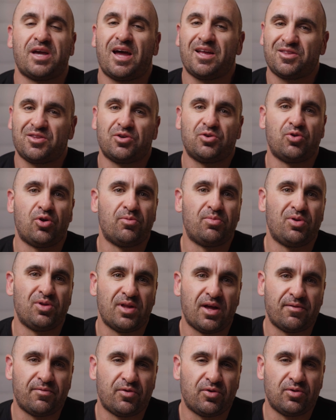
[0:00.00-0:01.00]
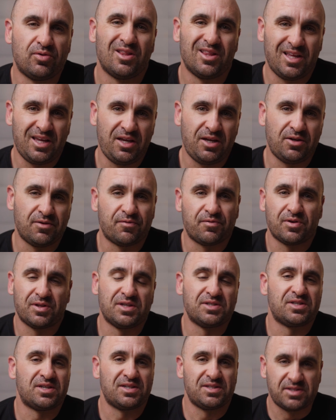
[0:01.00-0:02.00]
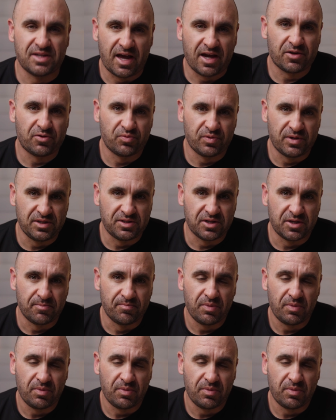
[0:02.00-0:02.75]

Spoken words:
at the global level lean for this exact reason,